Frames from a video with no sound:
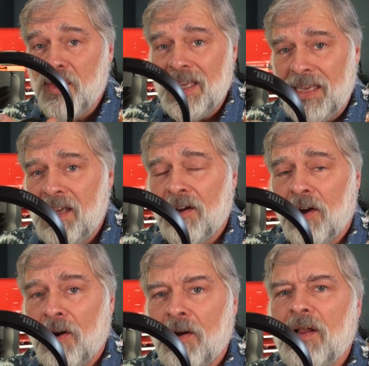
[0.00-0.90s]
the
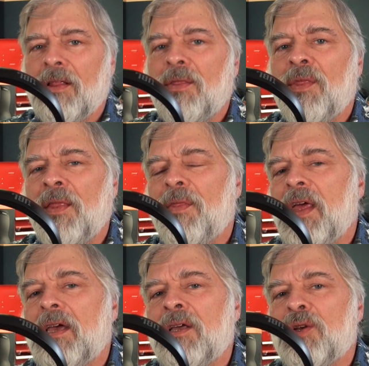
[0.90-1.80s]
ear, then
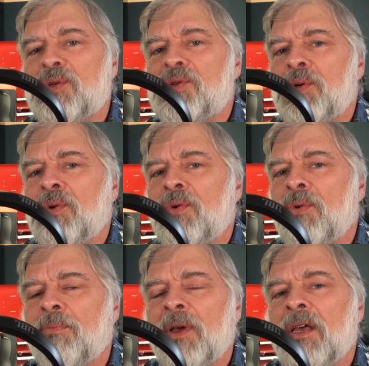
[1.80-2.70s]
they can
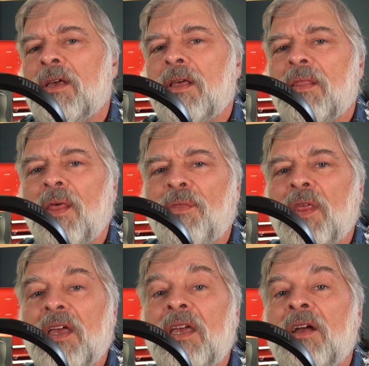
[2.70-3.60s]
assume that
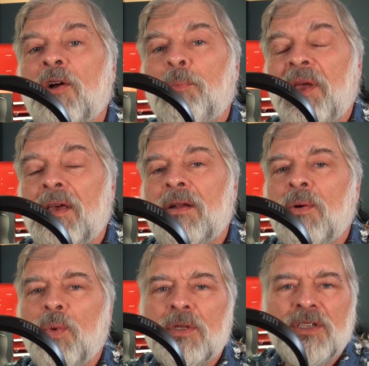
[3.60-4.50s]
the ear
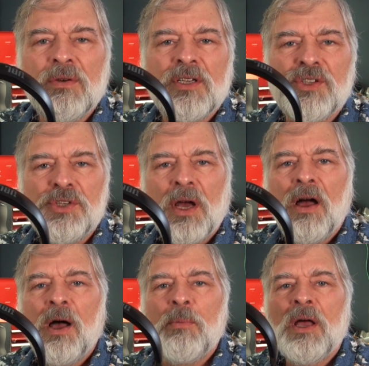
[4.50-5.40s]
pinna will do its
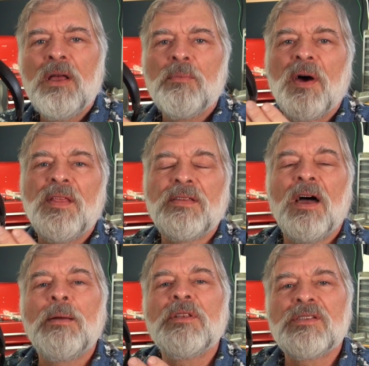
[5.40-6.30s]
job by the
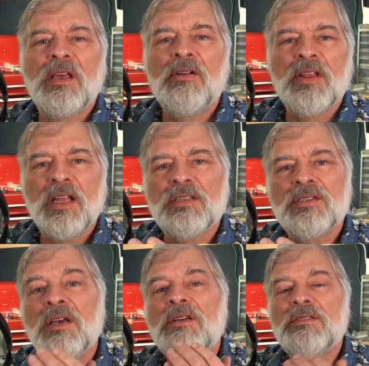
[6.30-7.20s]
time the sound
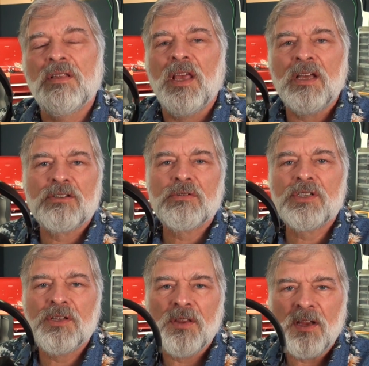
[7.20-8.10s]
gets to the
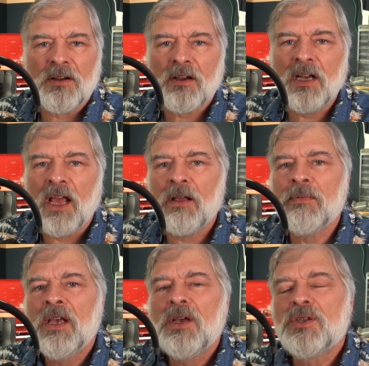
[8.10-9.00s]
entrance to the ear
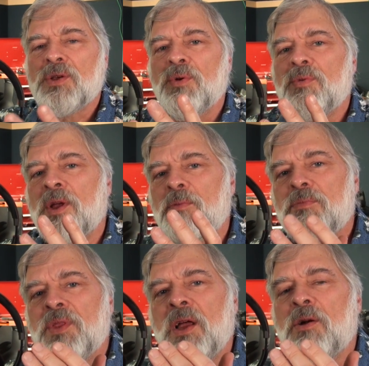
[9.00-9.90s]
canal. So
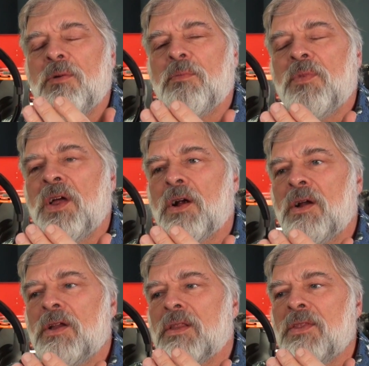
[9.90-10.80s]
they're they're
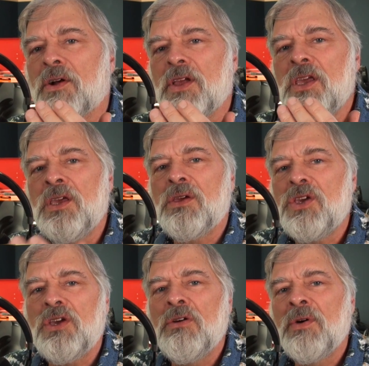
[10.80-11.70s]
they're they're
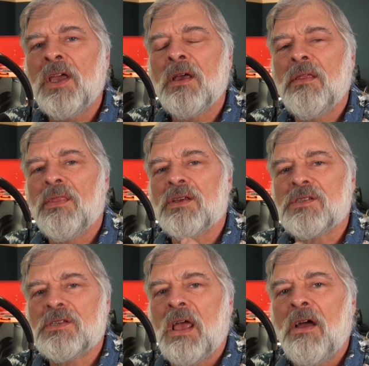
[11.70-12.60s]
EQing the
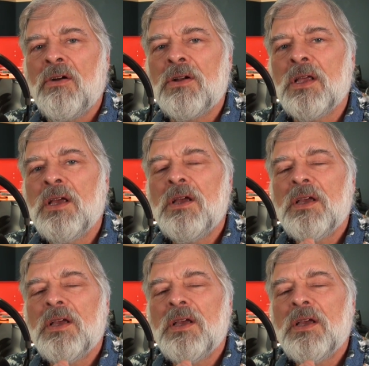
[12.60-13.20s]
sound